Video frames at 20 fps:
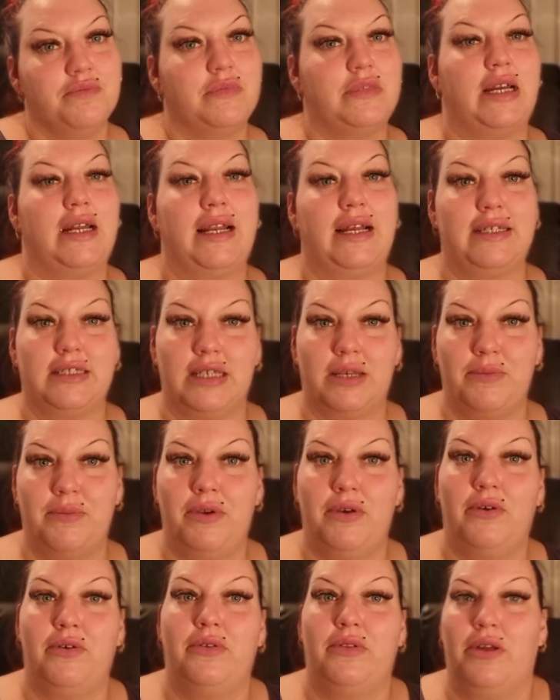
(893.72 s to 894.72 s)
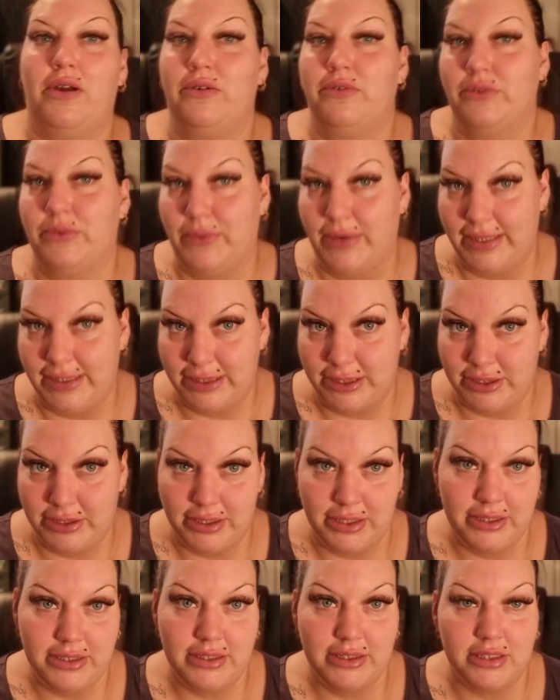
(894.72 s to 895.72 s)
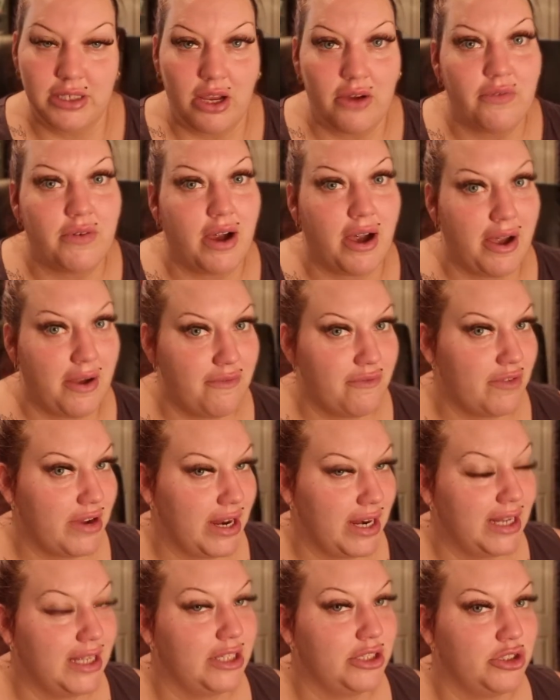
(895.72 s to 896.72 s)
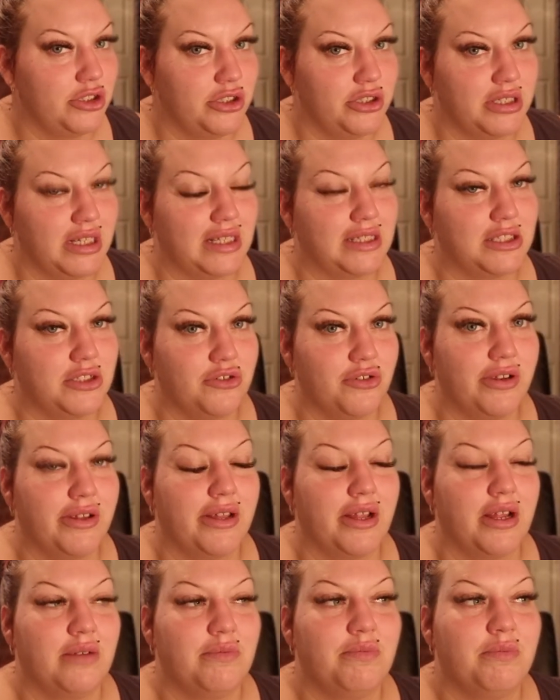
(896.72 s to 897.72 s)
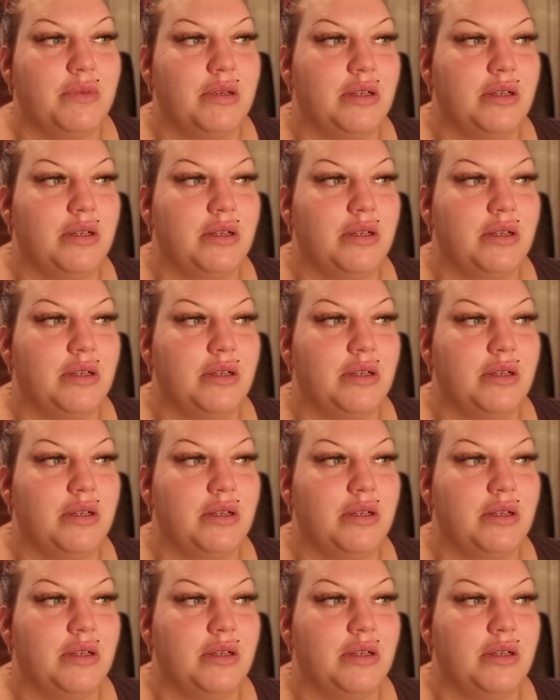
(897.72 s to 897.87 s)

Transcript: and asking me all those questions. I've really enjoyed answering them.